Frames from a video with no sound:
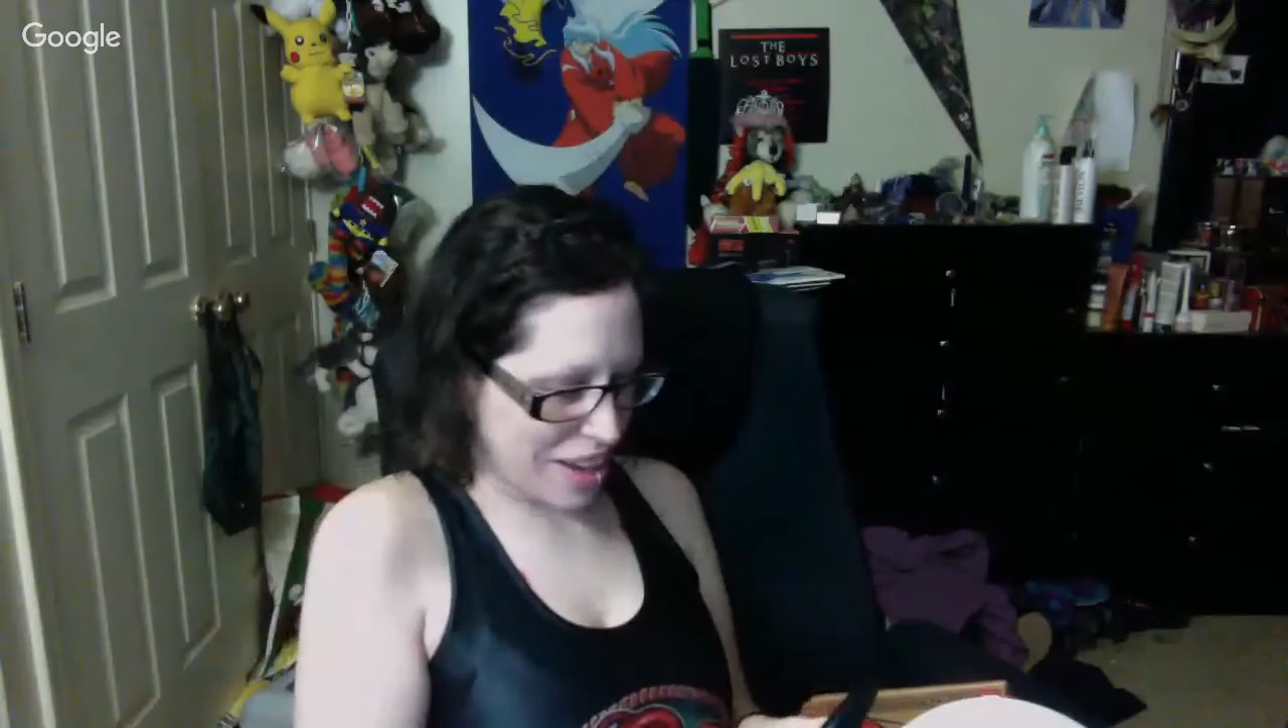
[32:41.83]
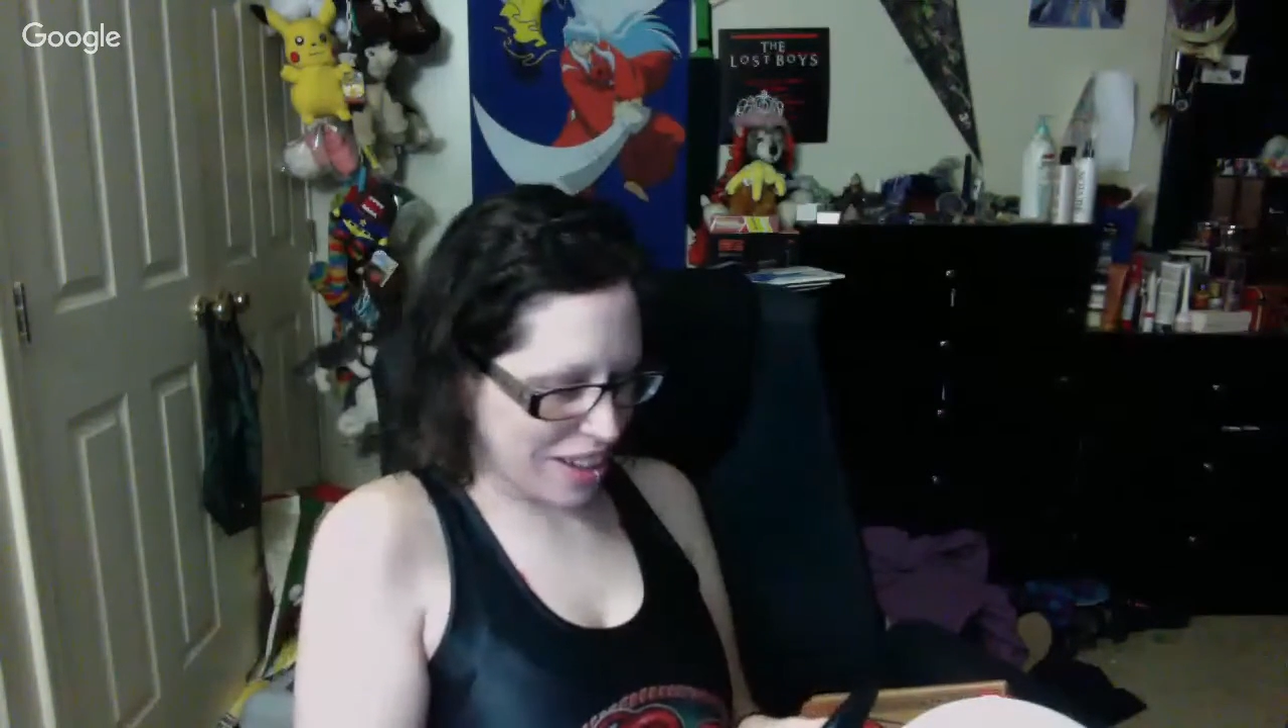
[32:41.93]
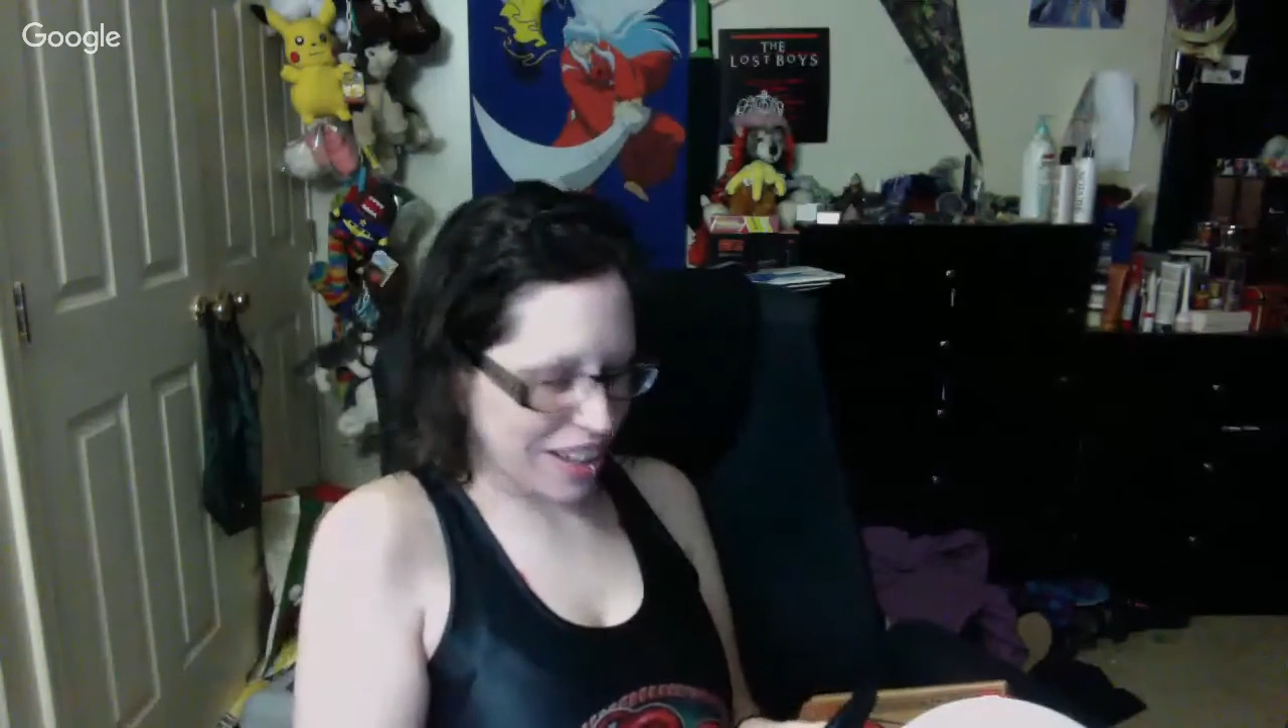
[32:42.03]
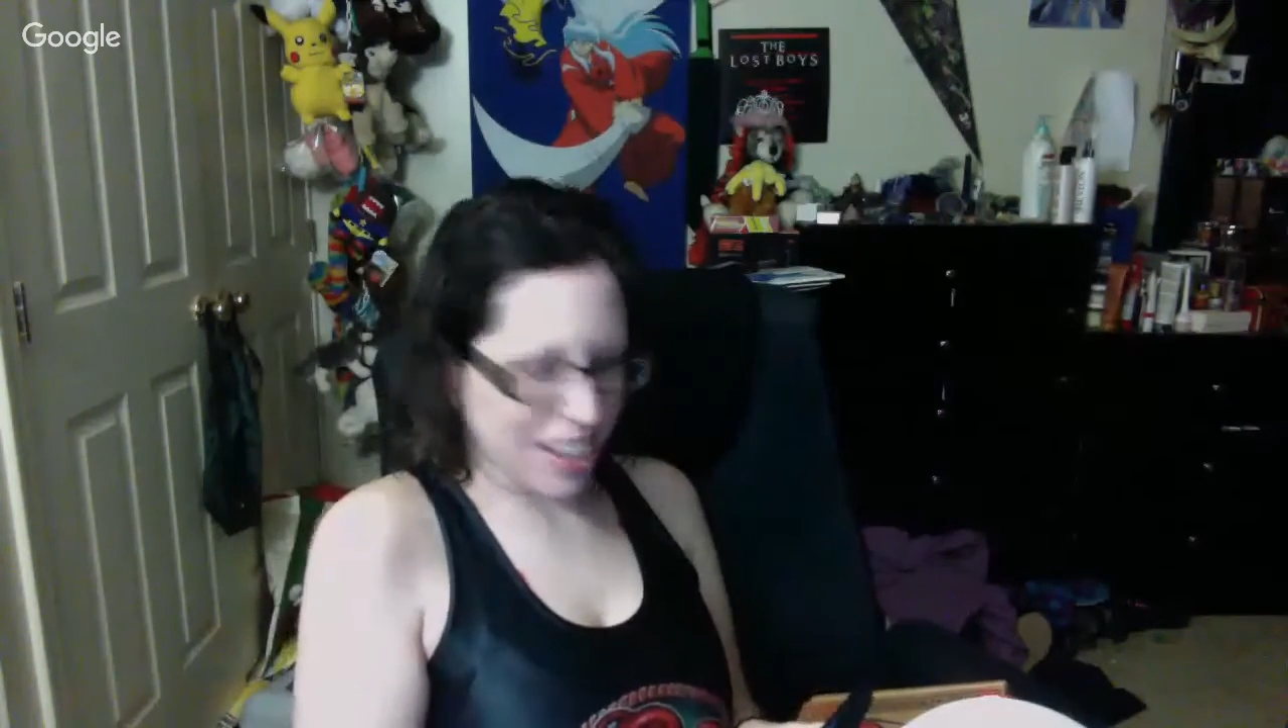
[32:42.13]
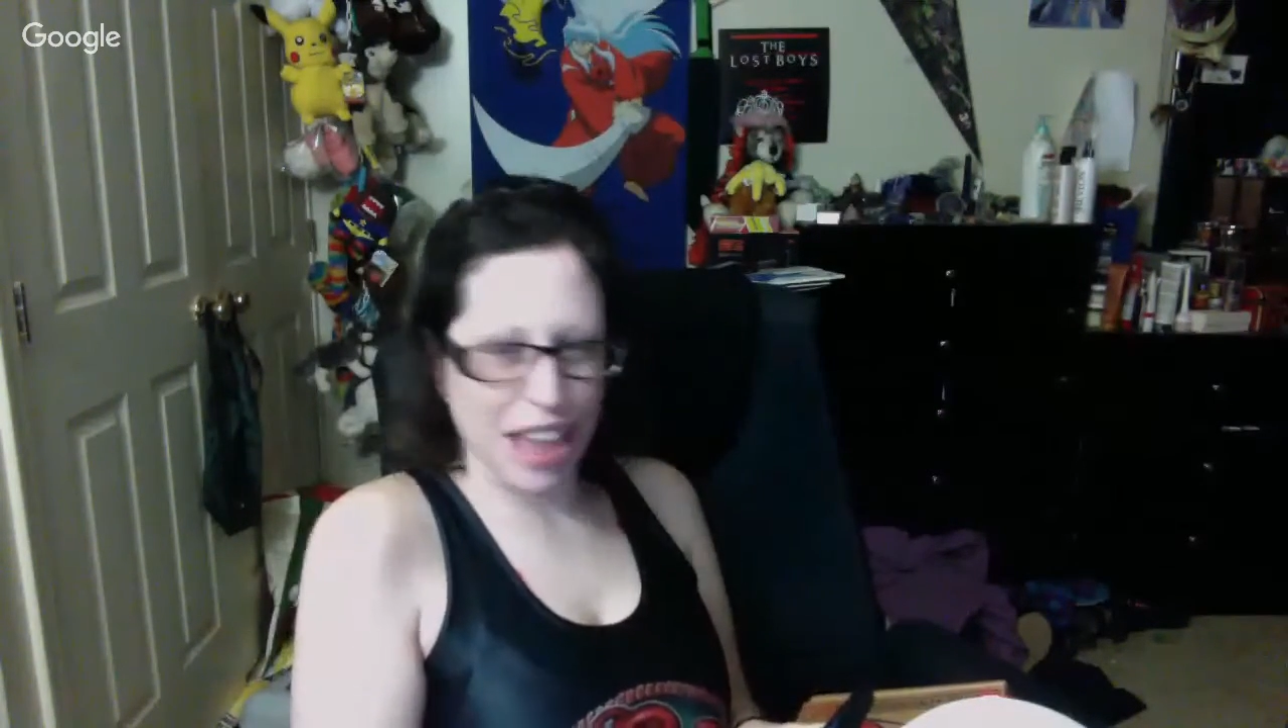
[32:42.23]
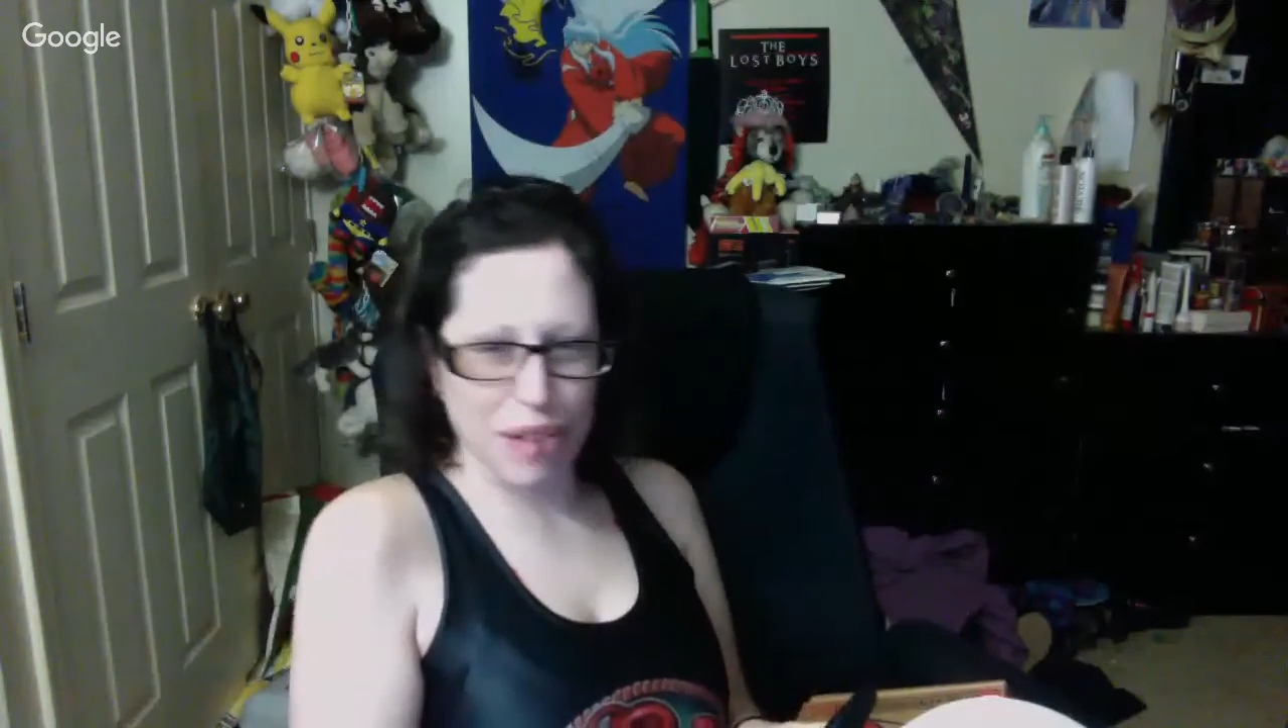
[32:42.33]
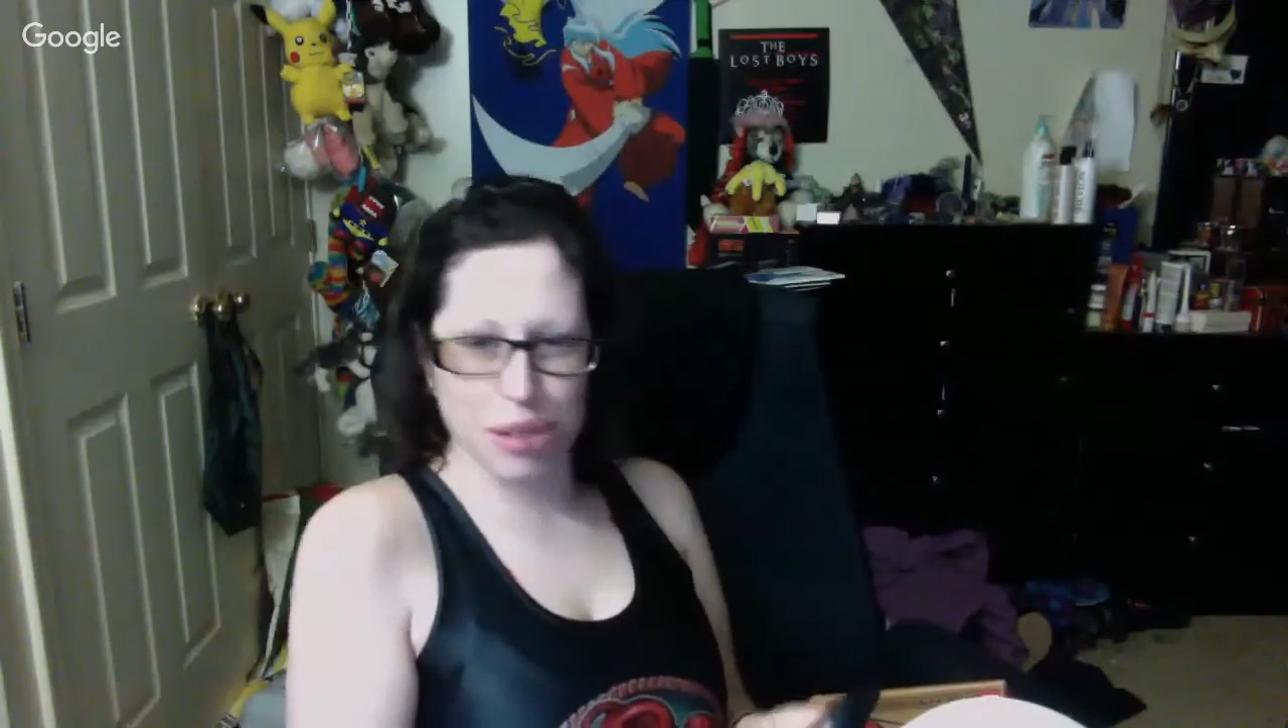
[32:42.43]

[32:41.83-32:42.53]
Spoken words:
that was Chris's